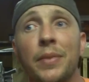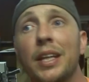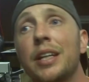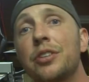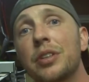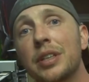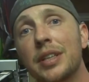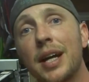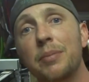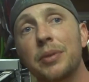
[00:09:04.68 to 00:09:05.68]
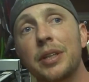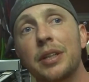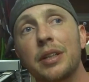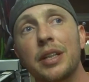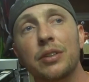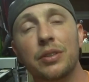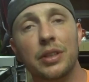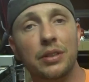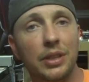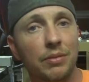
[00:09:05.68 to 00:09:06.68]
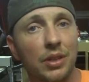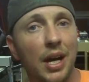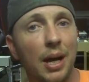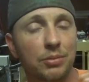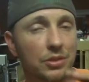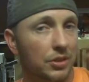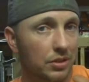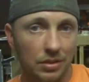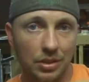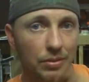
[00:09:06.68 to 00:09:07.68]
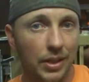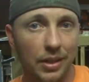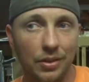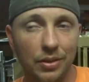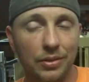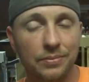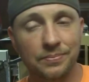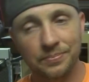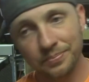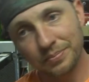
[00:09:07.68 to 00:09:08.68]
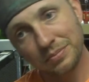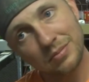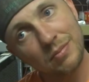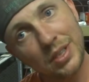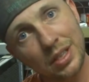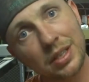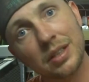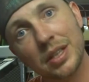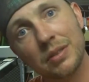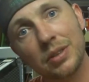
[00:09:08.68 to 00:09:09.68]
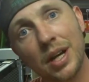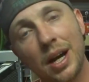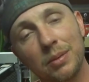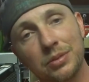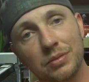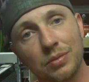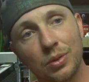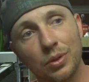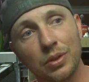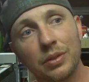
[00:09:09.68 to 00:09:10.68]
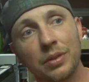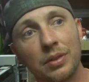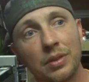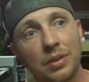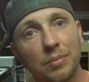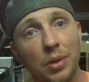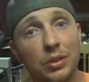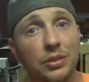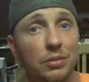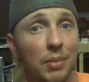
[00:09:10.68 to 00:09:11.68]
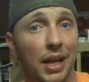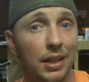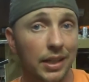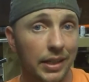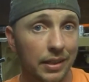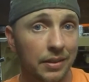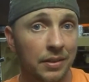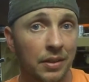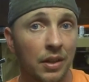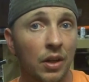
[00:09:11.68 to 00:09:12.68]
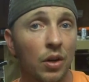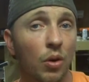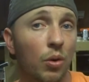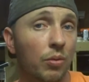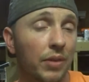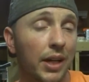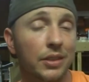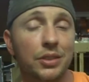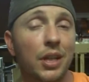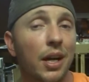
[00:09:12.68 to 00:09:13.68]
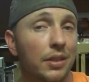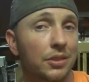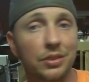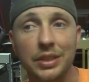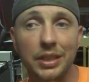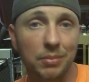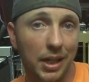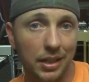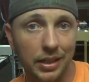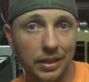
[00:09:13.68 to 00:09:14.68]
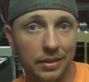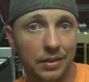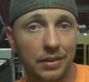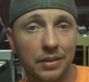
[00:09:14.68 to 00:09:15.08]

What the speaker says: and you can type in, it'll give you an option. Just look around on it, and it'll give you an option for purchase by length, or find a shock that you need by length,